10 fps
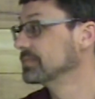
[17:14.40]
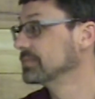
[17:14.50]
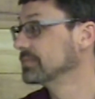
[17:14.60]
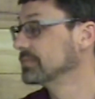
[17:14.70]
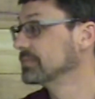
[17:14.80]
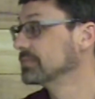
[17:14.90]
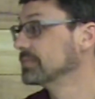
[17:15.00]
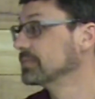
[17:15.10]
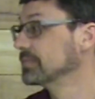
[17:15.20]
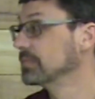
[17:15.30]

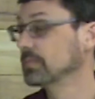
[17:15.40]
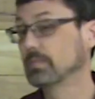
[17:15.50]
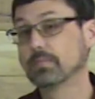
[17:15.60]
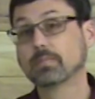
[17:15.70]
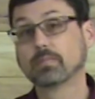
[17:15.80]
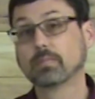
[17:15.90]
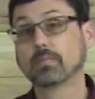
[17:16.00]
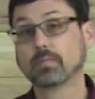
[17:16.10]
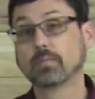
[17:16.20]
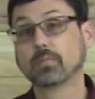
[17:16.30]

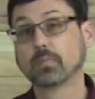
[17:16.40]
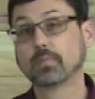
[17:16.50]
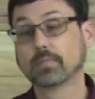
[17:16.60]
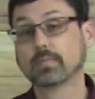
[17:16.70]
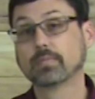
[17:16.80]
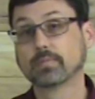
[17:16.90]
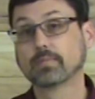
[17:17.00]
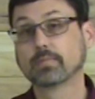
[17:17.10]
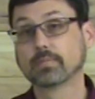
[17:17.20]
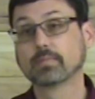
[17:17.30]

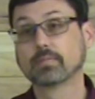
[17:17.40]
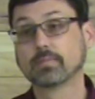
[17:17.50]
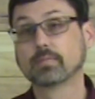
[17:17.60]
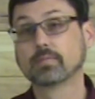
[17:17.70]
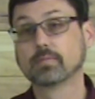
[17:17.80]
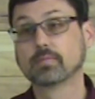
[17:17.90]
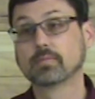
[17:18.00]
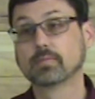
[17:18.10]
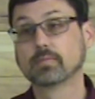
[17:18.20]
No words are spoken by the person on screen.